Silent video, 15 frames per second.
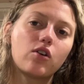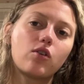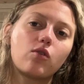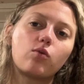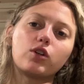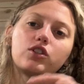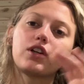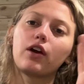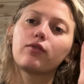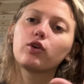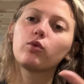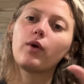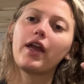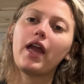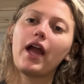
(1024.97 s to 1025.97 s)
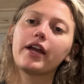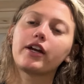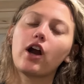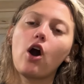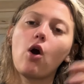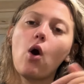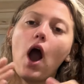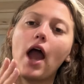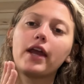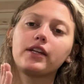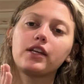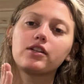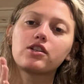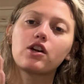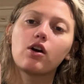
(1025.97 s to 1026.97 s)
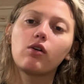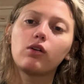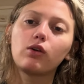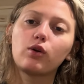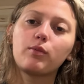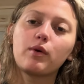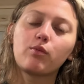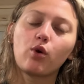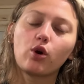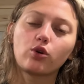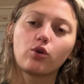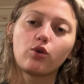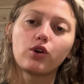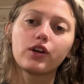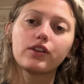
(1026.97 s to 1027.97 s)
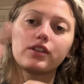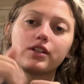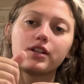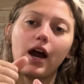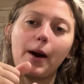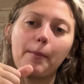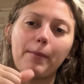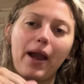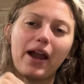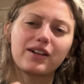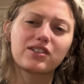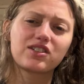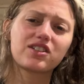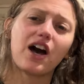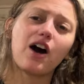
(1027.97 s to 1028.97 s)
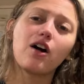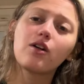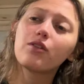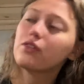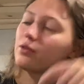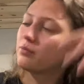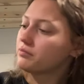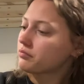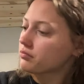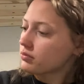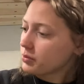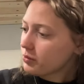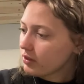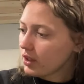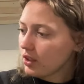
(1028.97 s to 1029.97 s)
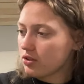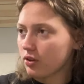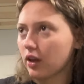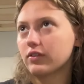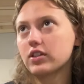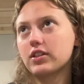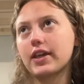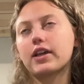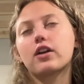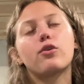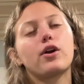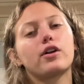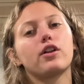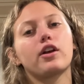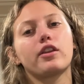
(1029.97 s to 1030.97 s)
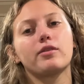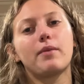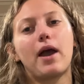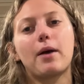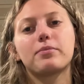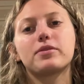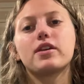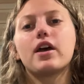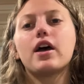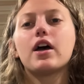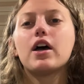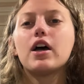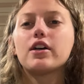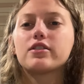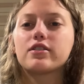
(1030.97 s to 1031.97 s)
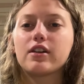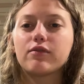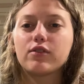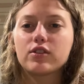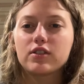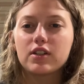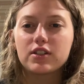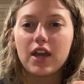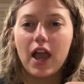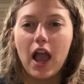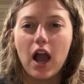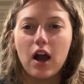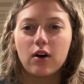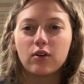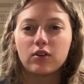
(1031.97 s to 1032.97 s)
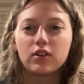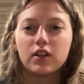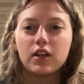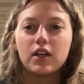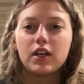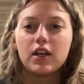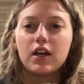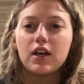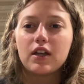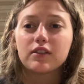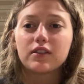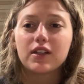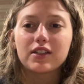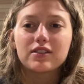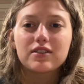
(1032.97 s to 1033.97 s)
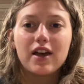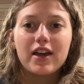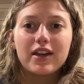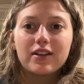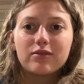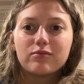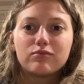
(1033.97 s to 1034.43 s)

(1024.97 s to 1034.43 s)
whichever way I go, I need to go a little bit more north, not back south. So I have to take a quick look at the maps, see if there's a town that's like